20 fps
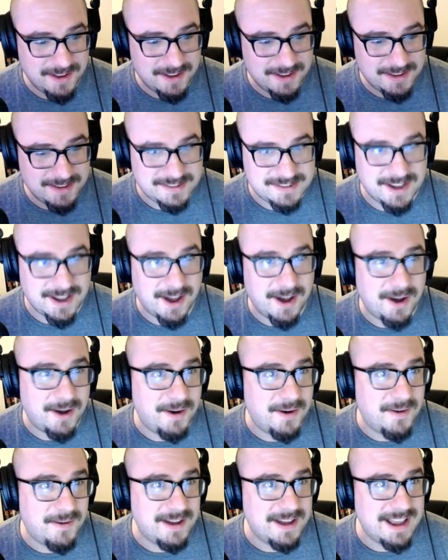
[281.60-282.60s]

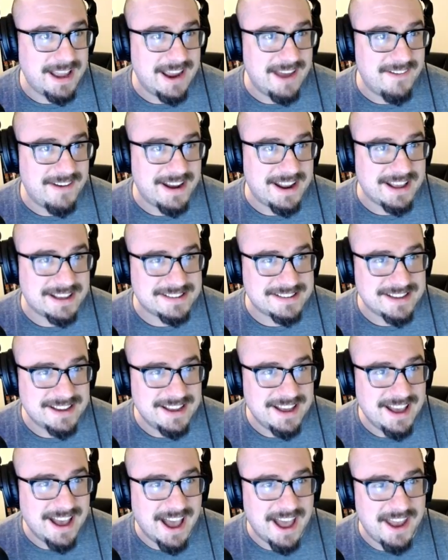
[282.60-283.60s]
So, here it is.
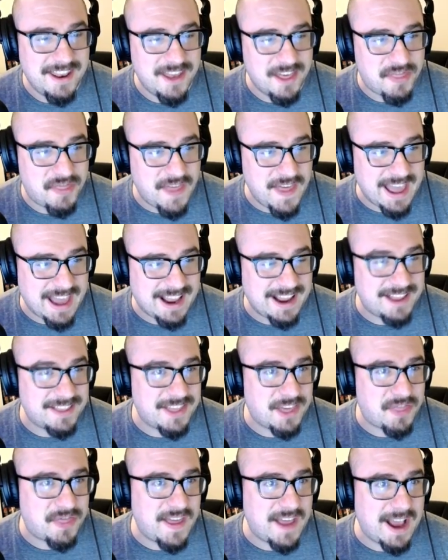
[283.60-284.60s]
And the thing
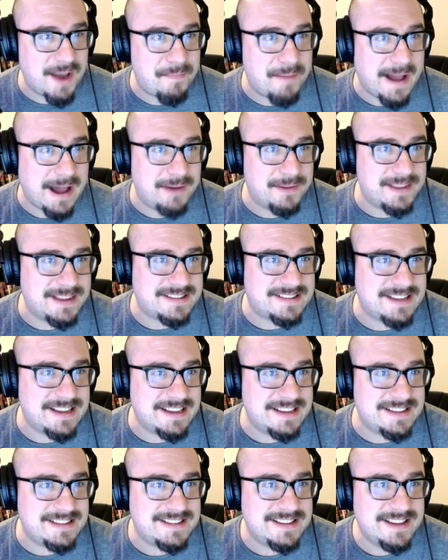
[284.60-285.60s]
about this
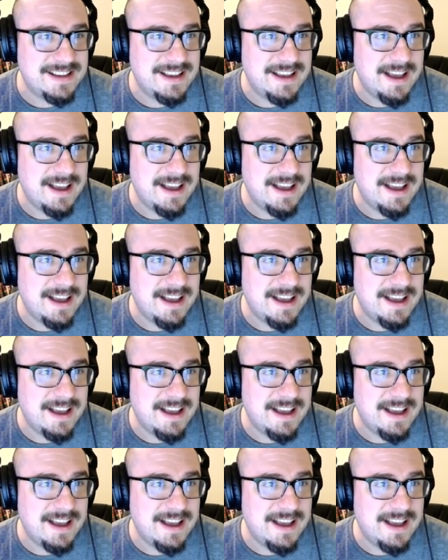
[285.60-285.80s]
is,